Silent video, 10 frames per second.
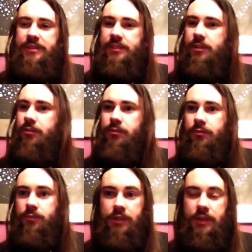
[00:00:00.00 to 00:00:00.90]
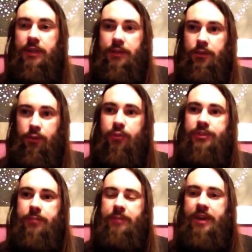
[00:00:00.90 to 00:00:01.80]
So
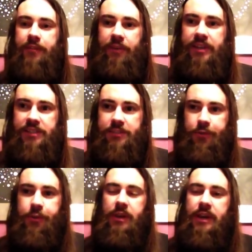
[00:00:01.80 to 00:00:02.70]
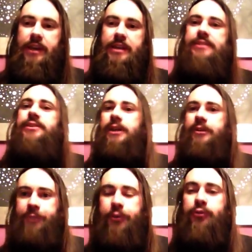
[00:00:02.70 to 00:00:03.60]
those are my advices for you guys. They
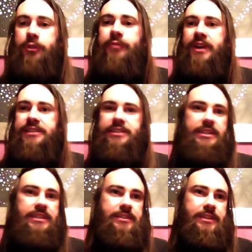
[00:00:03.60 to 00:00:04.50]
are very good advices.